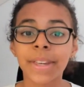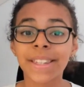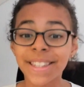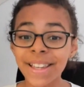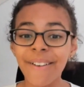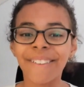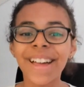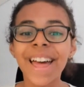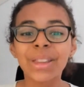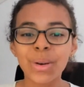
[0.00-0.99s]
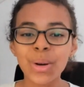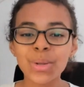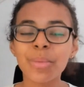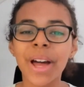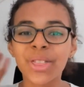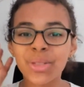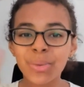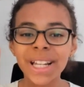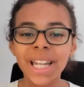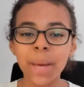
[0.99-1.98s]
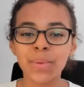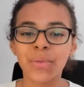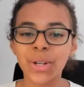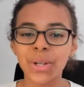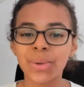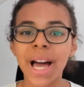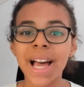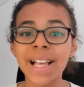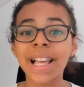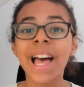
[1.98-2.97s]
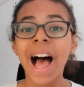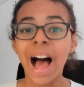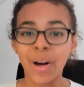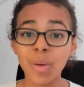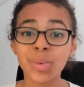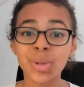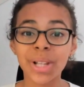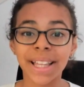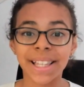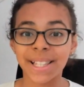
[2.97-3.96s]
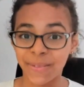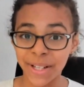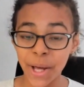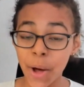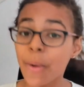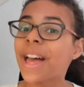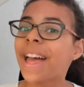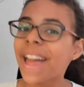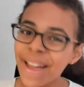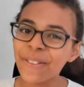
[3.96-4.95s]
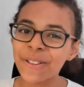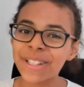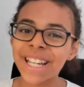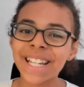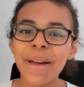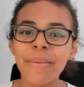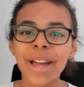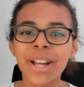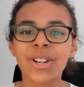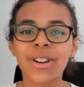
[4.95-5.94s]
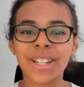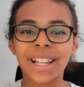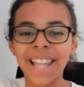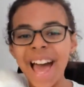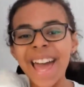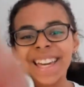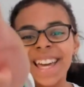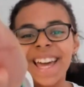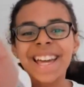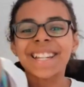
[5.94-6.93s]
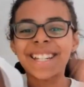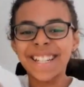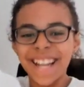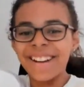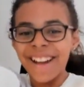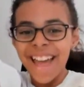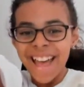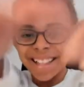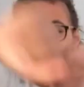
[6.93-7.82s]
So, those were my three tips for you guys. I hope you liked this video. If you did, make sure to like, share, and